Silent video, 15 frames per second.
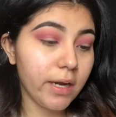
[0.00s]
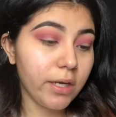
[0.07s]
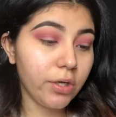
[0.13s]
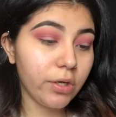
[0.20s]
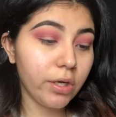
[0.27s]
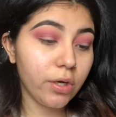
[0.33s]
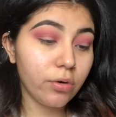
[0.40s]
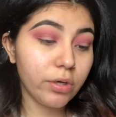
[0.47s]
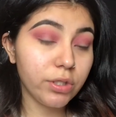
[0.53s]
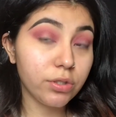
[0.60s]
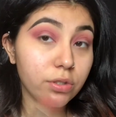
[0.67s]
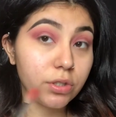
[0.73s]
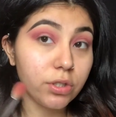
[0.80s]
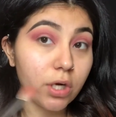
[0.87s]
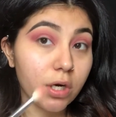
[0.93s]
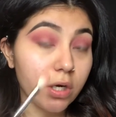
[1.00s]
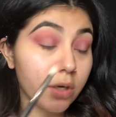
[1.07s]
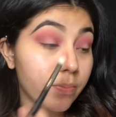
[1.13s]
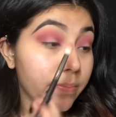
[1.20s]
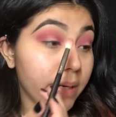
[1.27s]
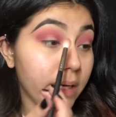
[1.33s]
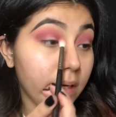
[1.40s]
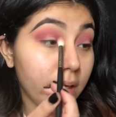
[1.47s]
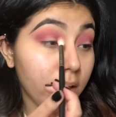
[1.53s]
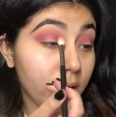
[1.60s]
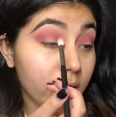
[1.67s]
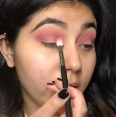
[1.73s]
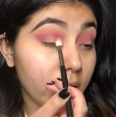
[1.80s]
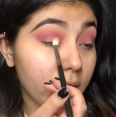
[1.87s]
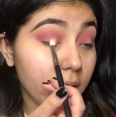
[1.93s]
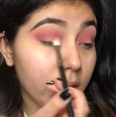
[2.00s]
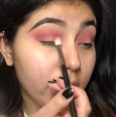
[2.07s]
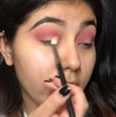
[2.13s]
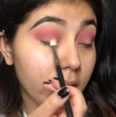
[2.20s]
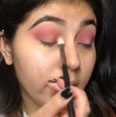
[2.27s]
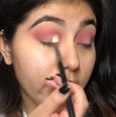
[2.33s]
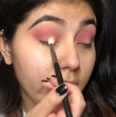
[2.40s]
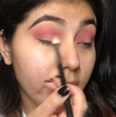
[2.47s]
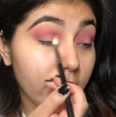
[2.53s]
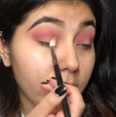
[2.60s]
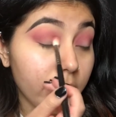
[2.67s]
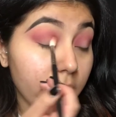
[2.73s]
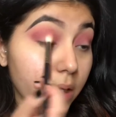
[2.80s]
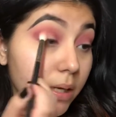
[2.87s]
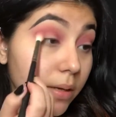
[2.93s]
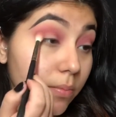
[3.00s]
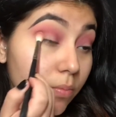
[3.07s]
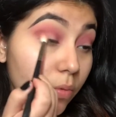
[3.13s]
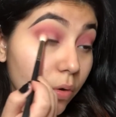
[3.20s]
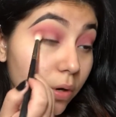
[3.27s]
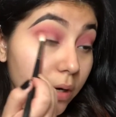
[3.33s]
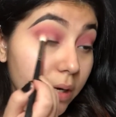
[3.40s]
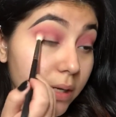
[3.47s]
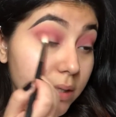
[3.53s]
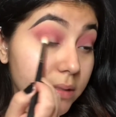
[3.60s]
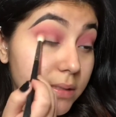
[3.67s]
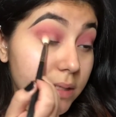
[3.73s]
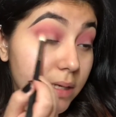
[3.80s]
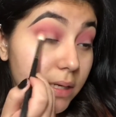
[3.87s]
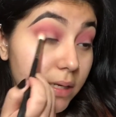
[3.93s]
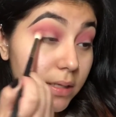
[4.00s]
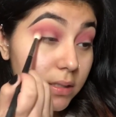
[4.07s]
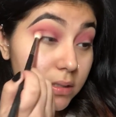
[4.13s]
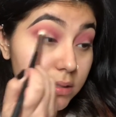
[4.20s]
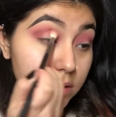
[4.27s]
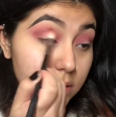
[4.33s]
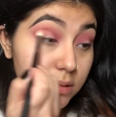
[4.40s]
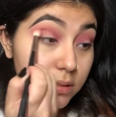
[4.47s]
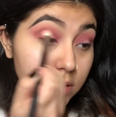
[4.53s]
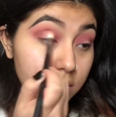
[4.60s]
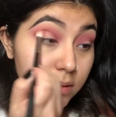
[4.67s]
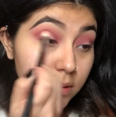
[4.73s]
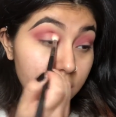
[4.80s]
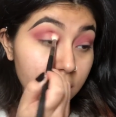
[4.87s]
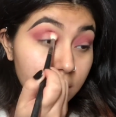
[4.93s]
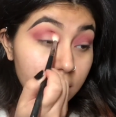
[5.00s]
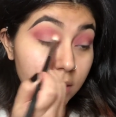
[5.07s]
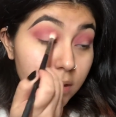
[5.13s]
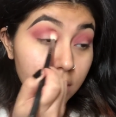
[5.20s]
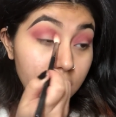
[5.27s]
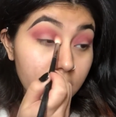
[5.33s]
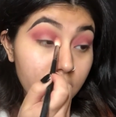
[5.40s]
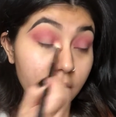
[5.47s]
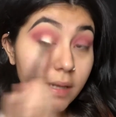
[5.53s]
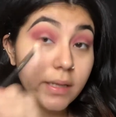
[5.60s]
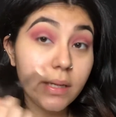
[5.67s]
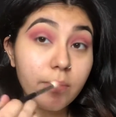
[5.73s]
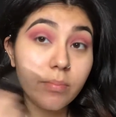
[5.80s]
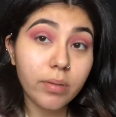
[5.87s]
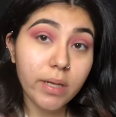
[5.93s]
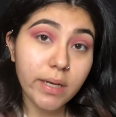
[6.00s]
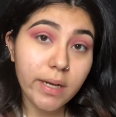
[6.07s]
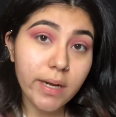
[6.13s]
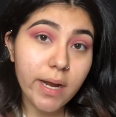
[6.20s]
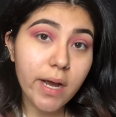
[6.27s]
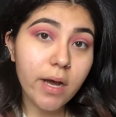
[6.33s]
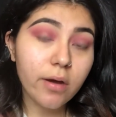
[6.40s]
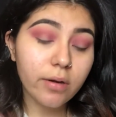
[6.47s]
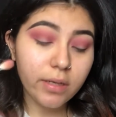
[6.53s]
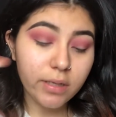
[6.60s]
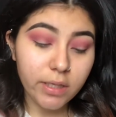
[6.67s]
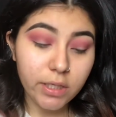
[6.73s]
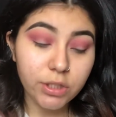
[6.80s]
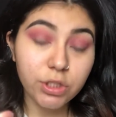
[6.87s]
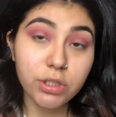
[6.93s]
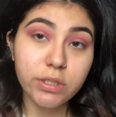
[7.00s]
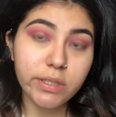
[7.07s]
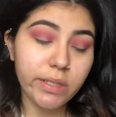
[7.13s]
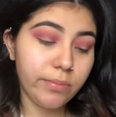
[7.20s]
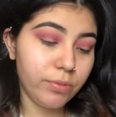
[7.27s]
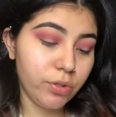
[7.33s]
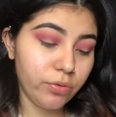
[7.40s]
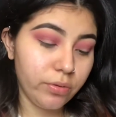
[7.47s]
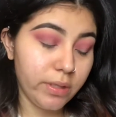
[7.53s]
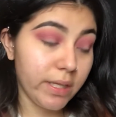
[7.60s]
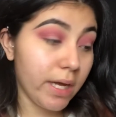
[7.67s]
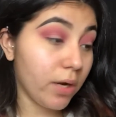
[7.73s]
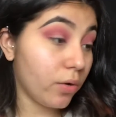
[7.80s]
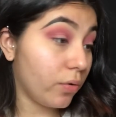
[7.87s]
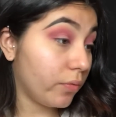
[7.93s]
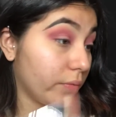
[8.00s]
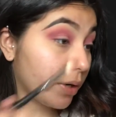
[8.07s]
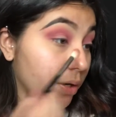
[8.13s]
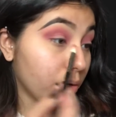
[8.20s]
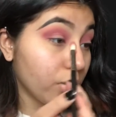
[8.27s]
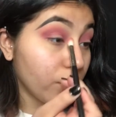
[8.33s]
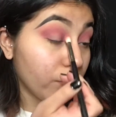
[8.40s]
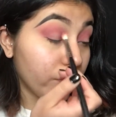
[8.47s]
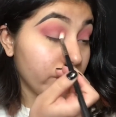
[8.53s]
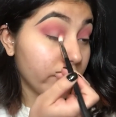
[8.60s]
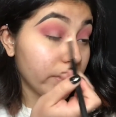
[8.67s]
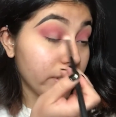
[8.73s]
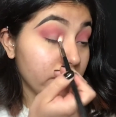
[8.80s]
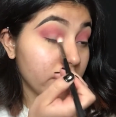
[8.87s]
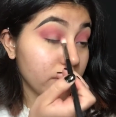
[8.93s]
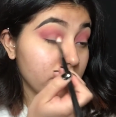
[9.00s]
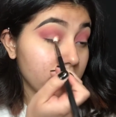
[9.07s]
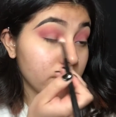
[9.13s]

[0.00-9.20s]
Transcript: And you can go into the darker pink and make it more intense, and then blend it out, and then just keep doing that over and over